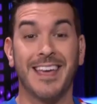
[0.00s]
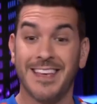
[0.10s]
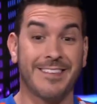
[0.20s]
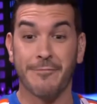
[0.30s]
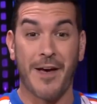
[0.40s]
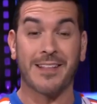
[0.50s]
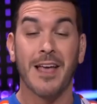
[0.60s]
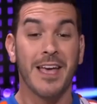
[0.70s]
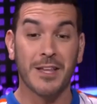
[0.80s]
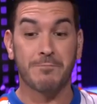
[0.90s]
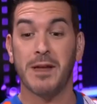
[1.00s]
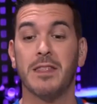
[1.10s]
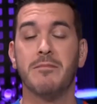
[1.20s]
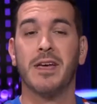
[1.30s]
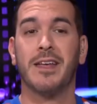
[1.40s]
He's been
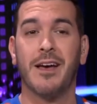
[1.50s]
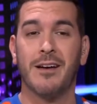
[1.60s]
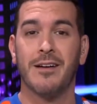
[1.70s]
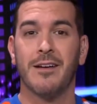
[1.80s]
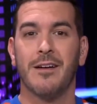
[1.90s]
in the media.